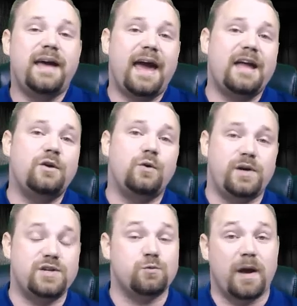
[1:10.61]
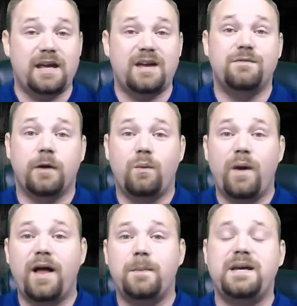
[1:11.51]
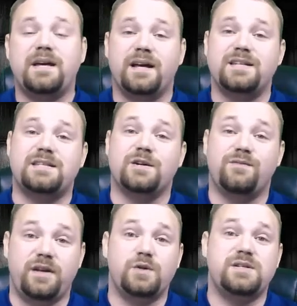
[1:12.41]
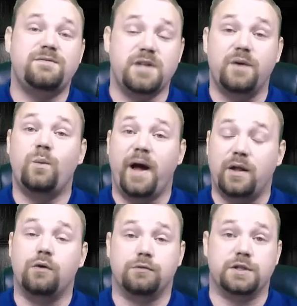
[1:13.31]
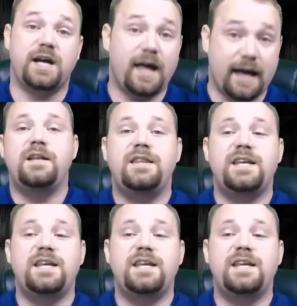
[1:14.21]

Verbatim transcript: and who is ranking very well because their videos have done well over time.